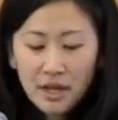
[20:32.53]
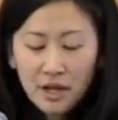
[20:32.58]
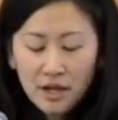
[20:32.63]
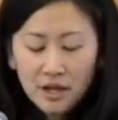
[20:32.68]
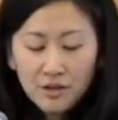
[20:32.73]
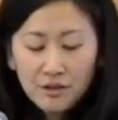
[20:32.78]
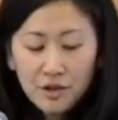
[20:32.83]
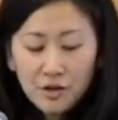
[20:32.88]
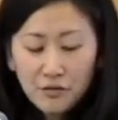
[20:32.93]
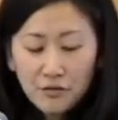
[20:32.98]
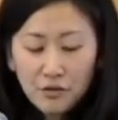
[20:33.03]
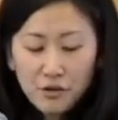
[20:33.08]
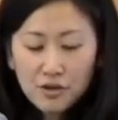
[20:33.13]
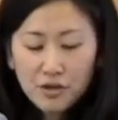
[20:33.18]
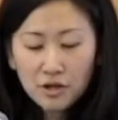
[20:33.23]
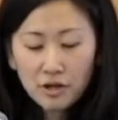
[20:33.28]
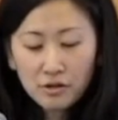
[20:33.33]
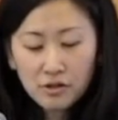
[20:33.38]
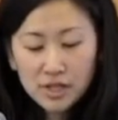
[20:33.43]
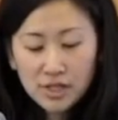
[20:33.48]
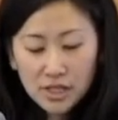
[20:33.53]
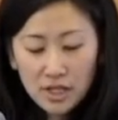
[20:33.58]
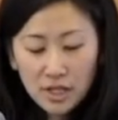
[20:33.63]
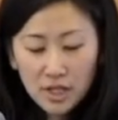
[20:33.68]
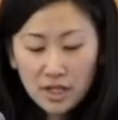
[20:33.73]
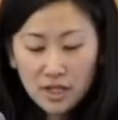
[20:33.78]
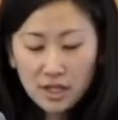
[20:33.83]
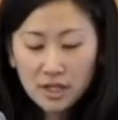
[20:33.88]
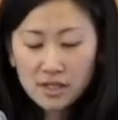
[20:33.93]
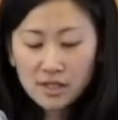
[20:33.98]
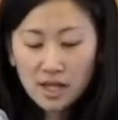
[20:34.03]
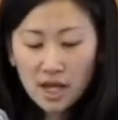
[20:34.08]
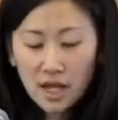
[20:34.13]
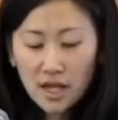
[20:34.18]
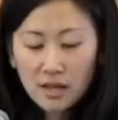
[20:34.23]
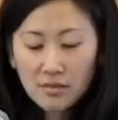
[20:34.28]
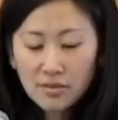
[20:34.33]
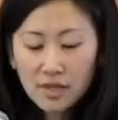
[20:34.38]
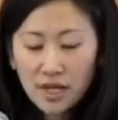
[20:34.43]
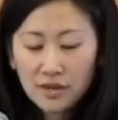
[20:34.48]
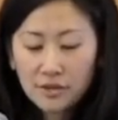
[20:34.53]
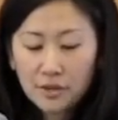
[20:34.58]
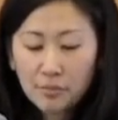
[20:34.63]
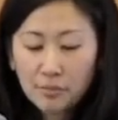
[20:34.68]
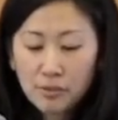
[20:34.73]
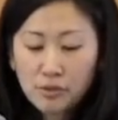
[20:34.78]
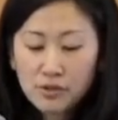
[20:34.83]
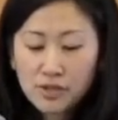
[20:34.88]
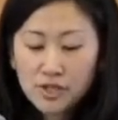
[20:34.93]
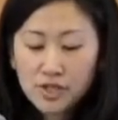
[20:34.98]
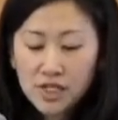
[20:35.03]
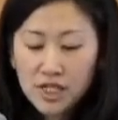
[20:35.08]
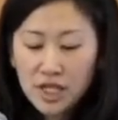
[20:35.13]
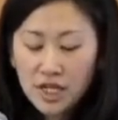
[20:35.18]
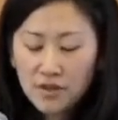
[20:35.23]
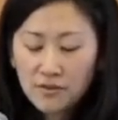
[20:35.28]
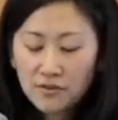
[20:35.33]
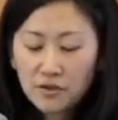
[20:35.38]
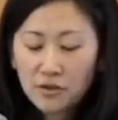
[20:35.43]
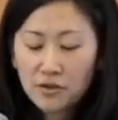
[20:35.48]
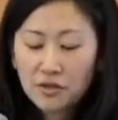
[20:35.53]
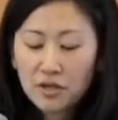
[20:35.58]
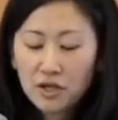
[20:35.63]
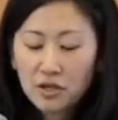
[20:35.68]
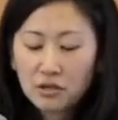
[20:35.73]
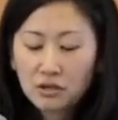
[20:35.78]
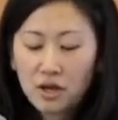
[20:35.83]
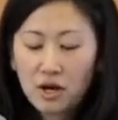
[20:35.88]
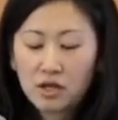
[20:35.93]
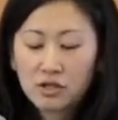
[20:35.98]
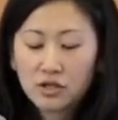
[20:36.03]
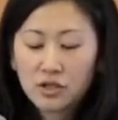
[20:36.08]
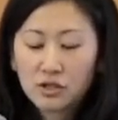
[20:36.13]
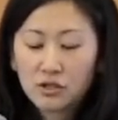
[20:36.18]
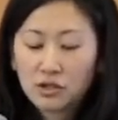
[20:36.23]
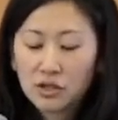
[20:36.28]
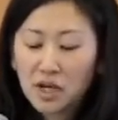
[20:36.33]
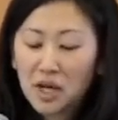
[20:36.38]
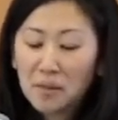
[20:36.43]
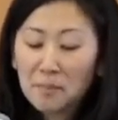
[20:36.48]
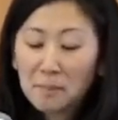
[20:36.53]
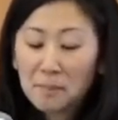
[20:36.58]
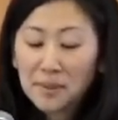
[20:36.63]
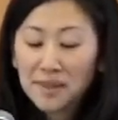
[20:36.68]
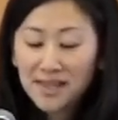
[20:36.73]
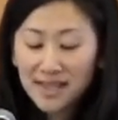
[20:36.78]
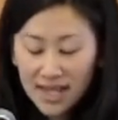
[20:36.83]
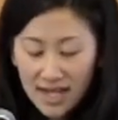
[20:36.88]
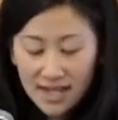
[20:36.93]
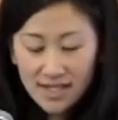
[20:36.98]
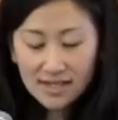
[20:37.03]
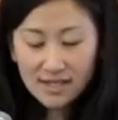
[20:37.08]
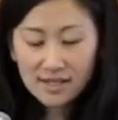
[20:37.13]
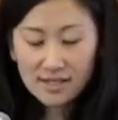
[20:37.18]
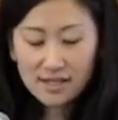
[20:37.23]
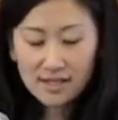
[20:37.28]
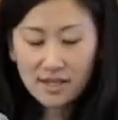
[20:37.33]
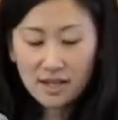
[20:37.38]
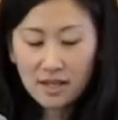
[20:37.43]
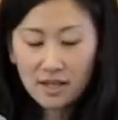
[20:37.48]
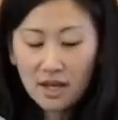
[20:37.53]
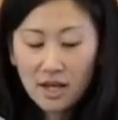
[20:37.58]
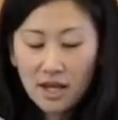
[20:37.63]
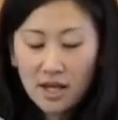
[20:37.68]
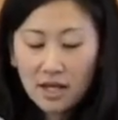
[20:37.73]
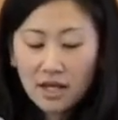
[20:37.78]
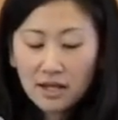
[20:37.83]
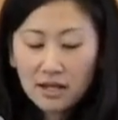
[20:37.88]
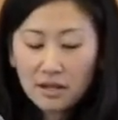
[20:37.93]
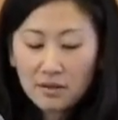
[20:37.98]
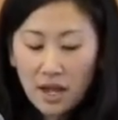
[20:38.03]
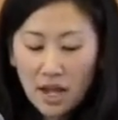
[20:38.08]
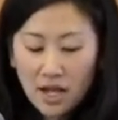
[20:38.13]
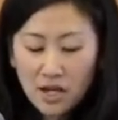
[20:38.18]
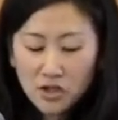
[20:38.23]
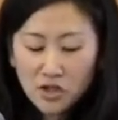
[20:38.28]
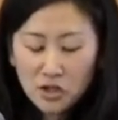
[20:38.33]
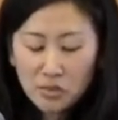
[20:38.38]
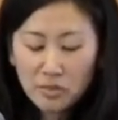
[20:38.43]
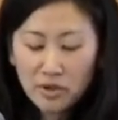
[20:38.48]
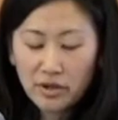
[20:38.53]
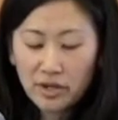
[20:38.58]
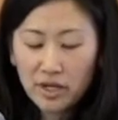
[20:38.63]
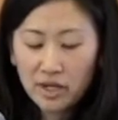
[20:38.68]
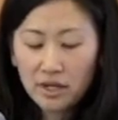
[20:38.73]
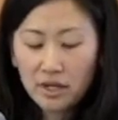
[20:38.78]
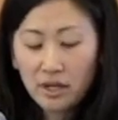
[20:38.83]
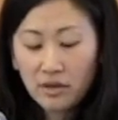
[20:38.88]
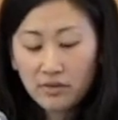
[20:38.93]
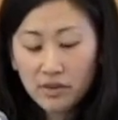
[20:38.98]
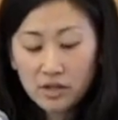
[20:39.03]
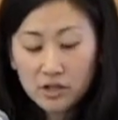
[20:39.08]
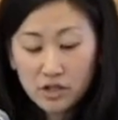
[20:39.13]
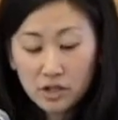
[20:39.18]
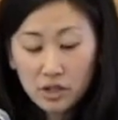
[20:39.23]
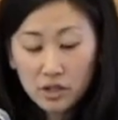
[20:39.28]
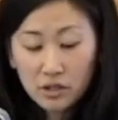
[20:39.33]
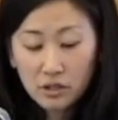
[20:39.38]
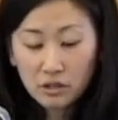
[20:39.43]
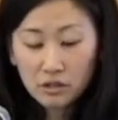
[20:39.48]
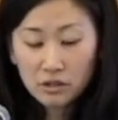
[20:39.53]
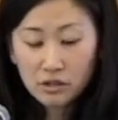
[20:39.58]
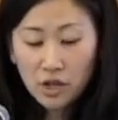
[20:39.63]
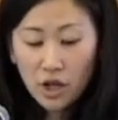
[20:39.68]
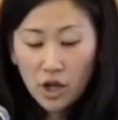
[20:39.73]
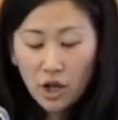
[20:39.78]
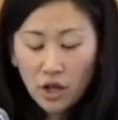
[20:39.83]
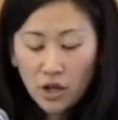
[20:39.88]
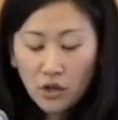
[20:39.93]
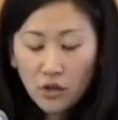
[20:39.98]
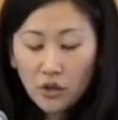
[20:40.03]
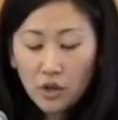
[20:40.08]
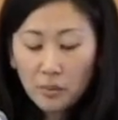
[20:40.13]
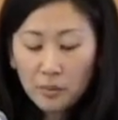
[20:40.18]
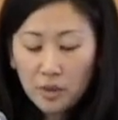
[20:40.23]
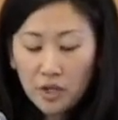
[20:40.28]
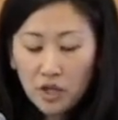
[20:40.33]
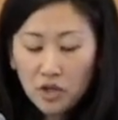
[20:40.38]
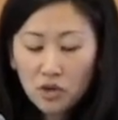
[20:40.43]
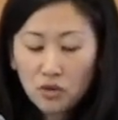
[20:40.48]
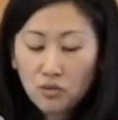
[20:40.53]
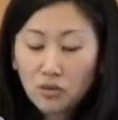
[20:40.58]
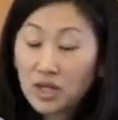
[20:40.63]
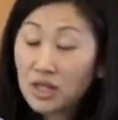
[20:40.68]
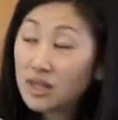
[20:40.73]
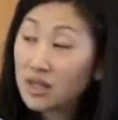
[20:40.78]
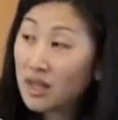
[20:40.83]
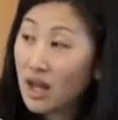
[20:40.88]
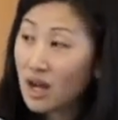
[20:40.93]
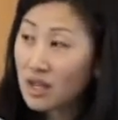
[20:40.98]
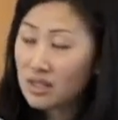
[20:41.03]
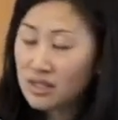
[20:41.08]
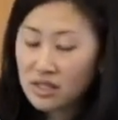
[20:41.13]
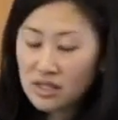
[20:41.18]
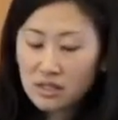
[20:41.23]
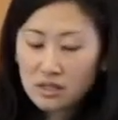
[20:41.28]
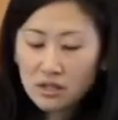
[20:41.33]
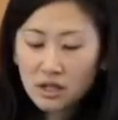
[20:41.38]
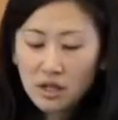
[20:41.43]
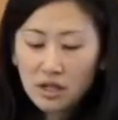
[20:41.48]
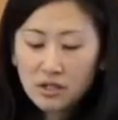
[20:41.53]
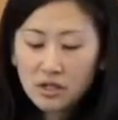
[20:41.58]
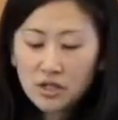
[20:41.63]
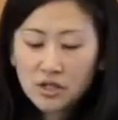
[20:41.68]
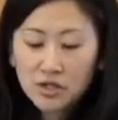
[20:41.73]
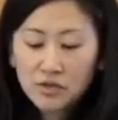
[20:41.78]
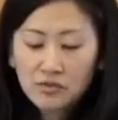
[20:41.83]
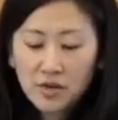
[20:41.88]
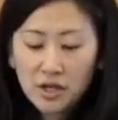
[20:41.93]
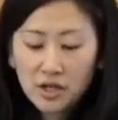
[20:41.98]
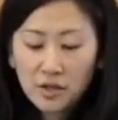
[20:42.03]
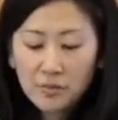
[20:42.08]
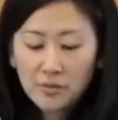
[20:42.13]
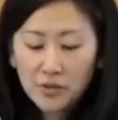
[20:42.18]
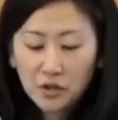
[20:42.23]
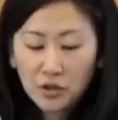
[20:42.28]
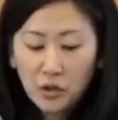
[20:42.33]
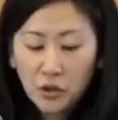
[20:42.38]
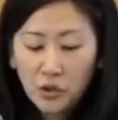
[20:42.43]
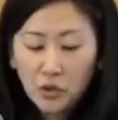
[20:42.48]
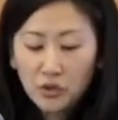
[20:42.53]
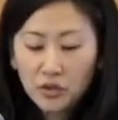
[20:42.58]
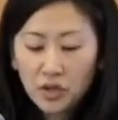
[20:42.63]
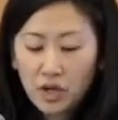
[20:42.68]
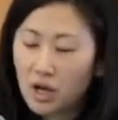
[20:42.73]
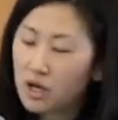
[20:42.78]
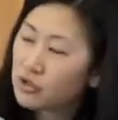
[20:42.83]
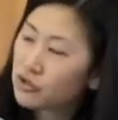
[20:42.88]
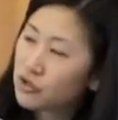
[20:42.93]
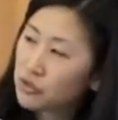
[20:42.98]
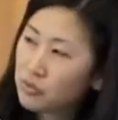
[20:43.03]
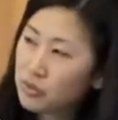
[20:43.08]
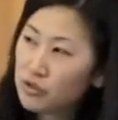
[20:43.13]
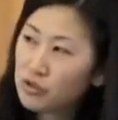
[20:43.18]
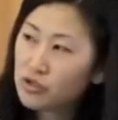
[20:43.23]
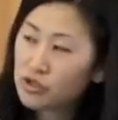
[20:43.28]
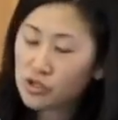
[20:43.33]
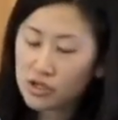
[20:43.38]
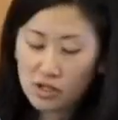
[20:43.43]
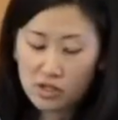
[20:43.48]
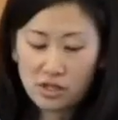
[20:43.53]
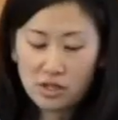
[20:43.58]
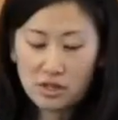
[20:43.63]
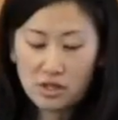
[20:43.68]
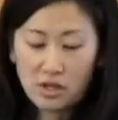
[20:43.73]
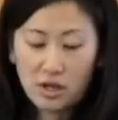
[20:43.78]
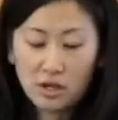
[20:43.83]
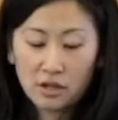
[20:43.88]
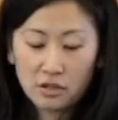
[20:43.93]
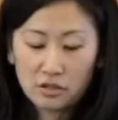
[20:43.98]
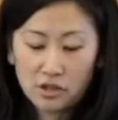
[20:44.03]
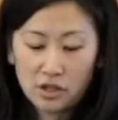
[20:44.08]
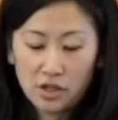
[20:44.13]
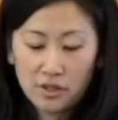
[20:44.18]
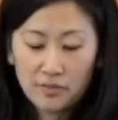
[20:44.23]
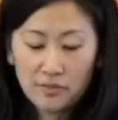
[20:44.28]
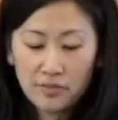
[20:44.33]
Therefore, the critique is aimed at the perceived theological complacency in Asian American evangelicals who appear reluctant to develop their own contributions to theology.